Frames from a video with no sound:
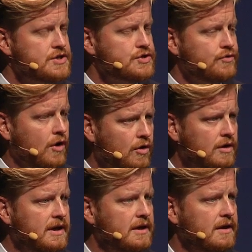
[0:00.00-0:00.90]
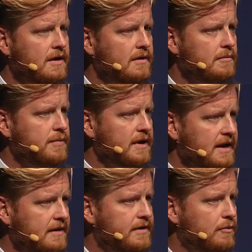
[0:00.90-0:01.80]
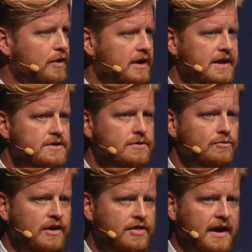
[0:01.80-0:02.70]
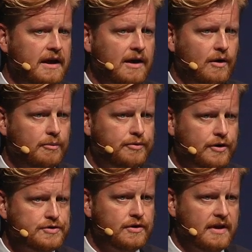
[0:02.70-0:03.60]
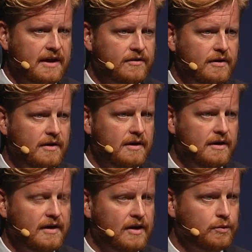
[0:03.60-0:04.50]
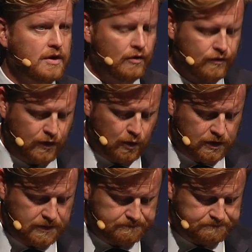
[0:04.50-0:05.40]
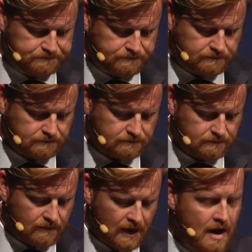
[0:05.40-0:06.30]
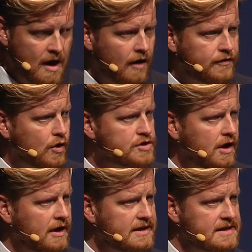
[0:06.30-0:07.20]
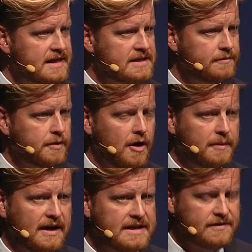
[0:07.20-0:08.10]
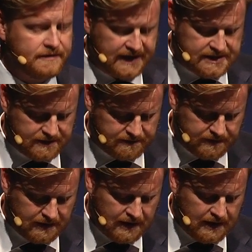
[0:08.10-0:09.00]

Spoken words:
strongly believe that we need to rethink our approach to that as we go forward. Of course, not in the sense of becoming less effective.